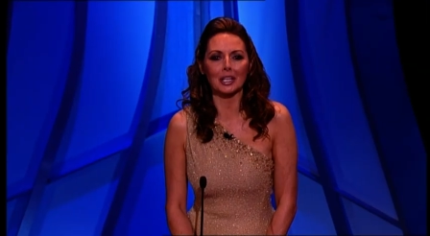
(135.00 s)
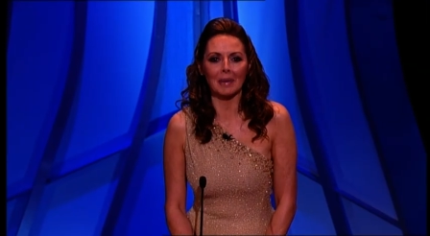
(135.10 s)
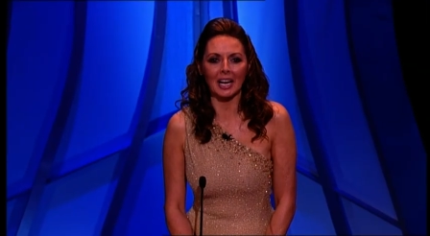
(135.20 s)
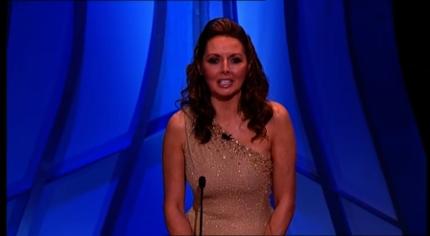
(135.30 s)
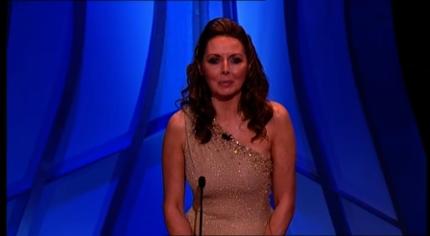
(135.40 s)

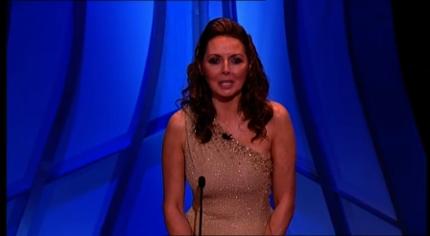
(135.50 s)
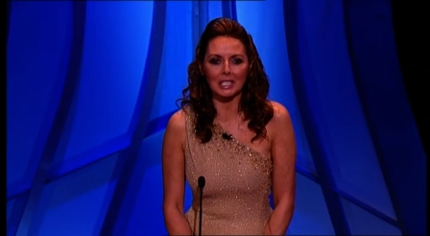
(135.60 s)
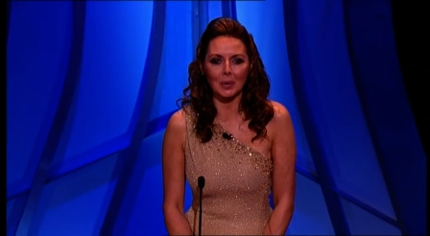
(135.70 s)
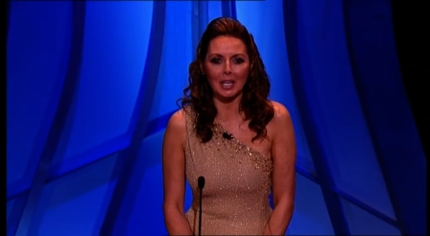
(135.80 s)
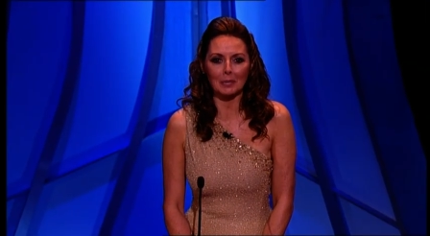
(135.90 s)
Maggie.
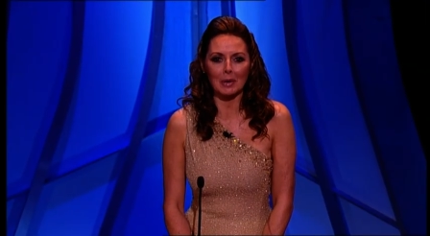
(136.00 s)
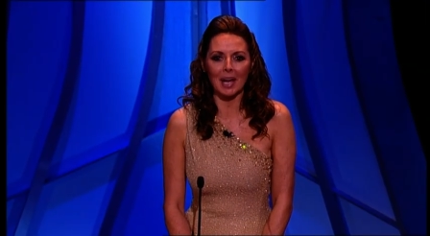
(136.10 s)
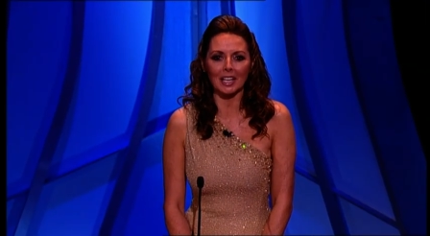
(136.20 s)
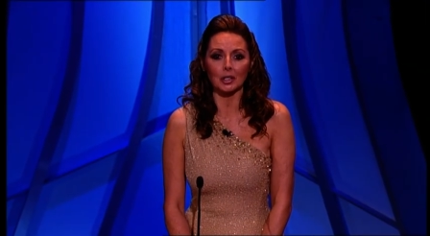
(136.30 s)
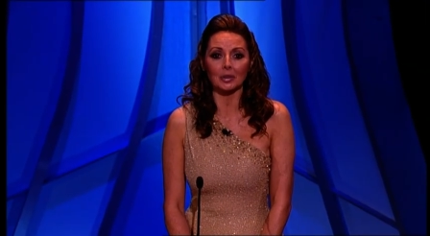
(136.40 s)
Please welcome
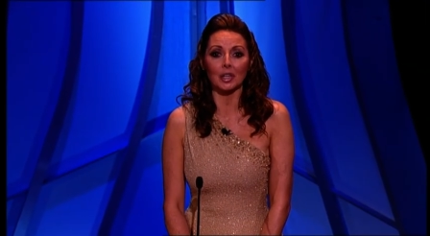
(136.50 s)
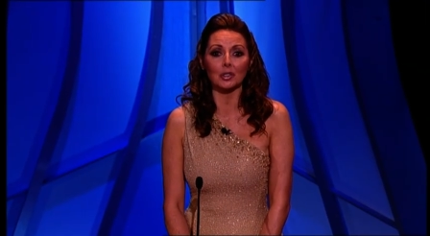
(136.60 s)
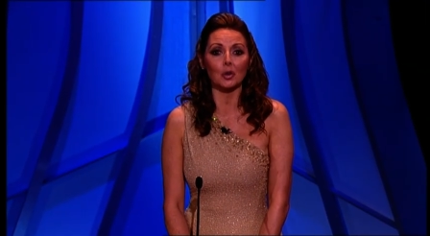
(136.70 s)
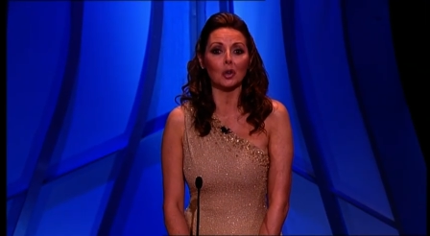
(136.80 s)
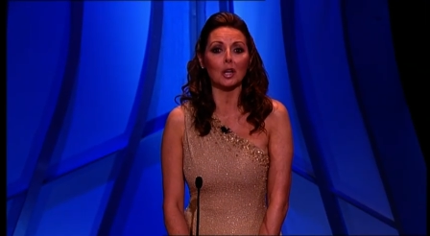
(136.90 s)
a man who
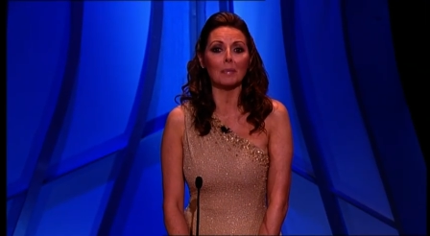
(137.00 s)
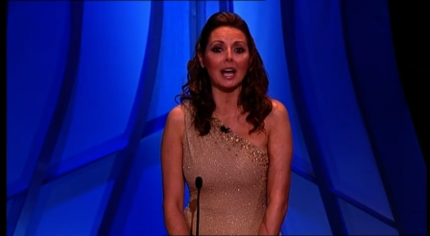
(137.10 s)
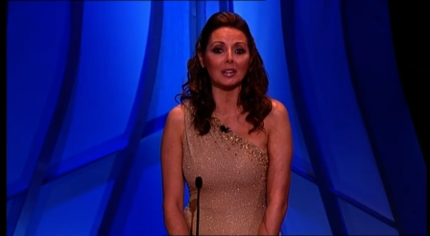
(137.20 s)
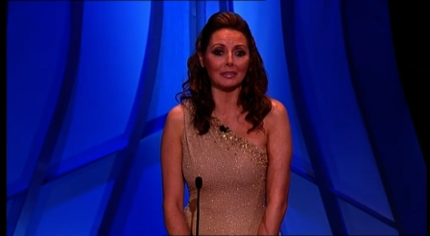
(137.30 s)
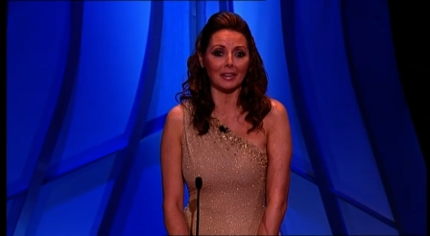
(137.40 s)
knows all
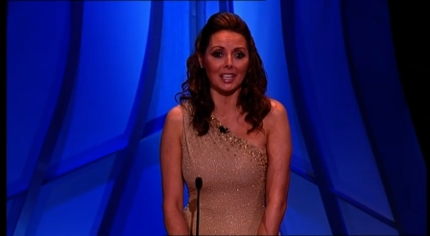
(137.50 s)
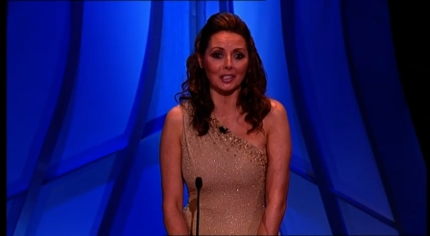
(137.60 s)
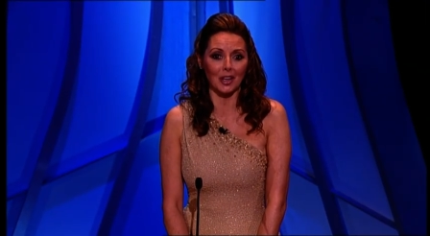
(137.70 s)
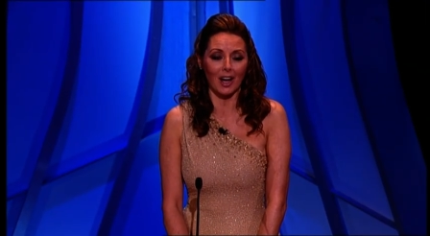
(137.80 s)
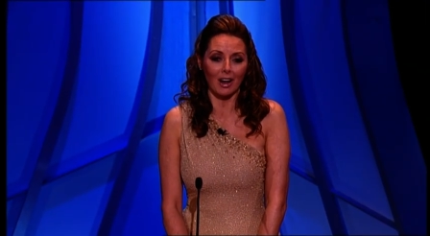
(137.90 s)
about
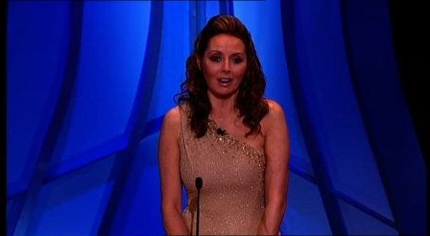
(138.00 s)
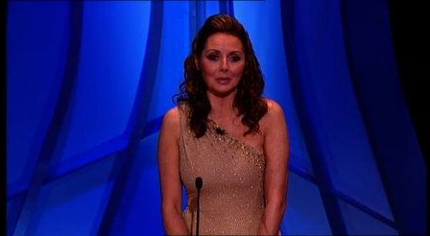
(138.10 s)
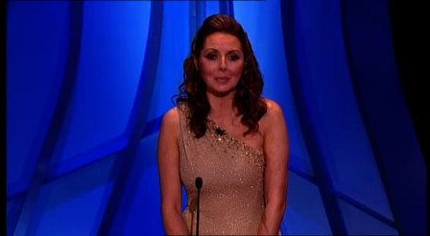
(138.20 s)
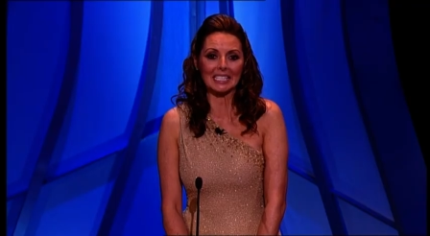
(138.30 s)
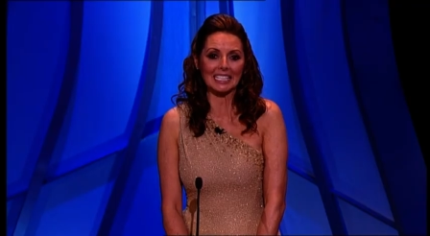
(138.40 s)
affairs of the
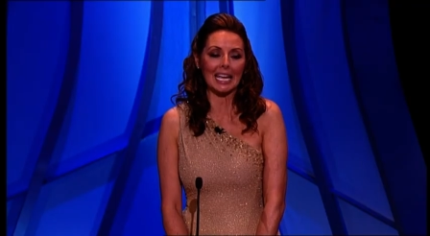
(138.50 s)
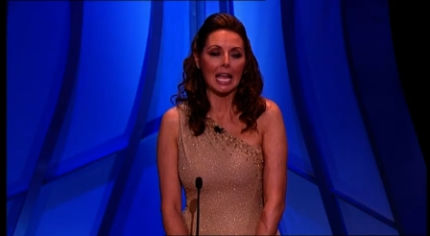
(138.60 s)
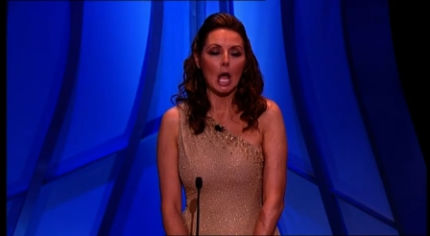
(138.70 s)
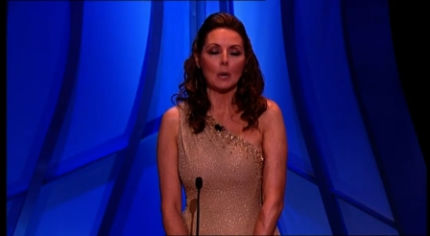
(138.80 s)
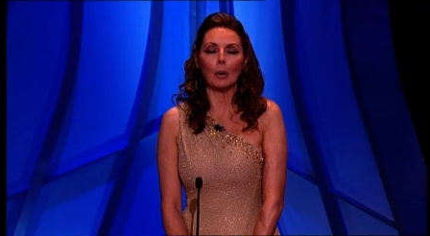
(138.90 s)
heart,
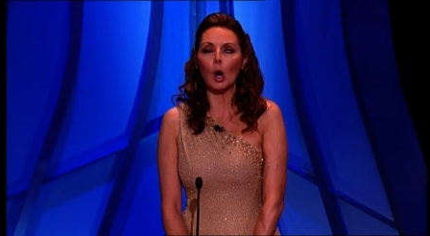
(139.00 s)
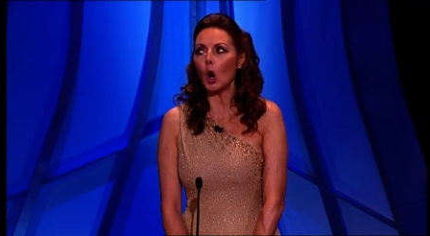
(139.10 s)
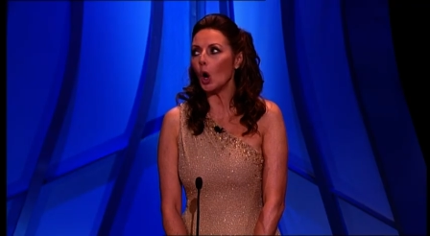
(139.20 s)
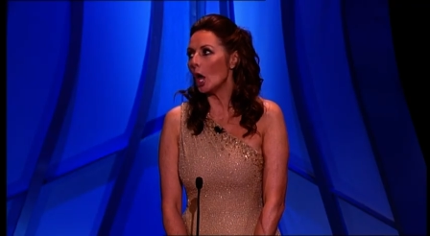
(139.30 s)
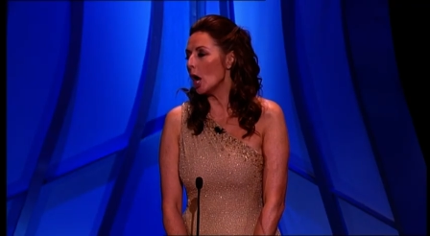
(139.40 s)
Mr.
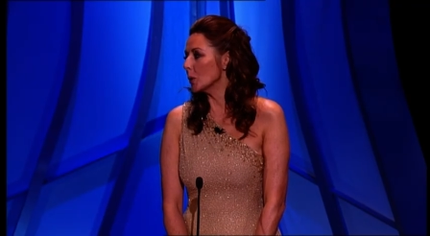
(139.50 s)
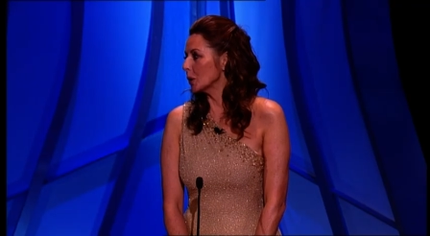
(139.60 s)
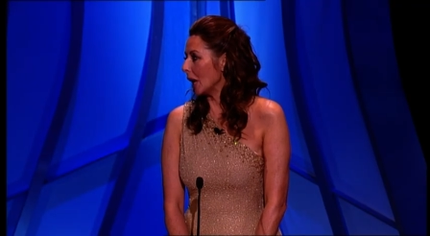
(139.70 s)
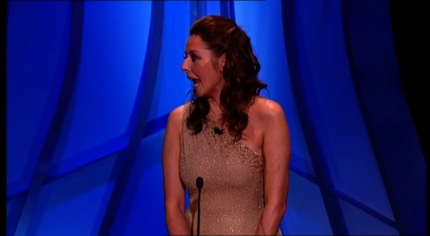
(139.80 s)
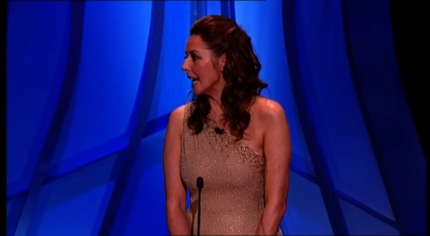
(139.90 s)
Paul
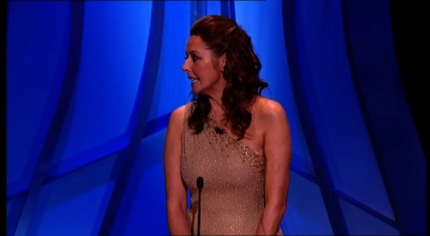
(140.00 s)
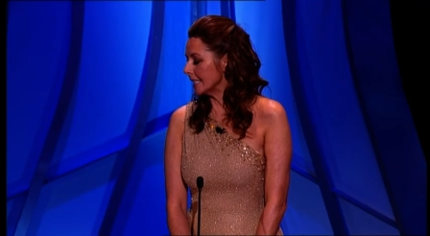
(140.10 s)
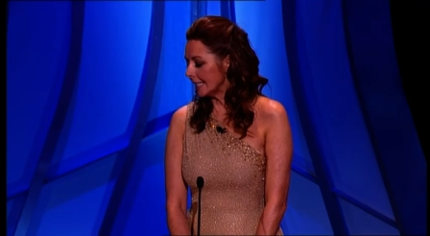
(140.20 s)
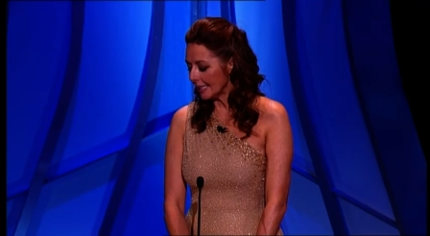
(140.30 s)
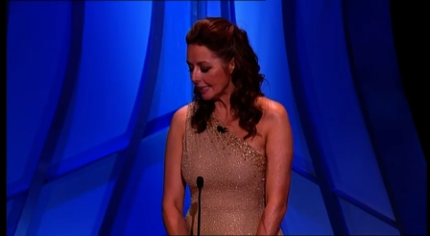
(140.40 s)

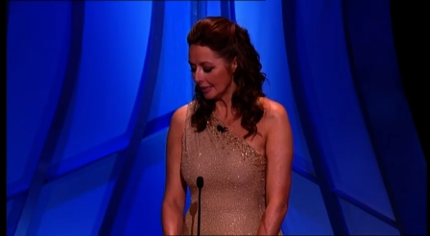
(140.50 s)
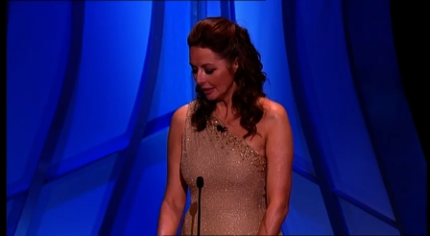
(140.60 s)
O'Grady.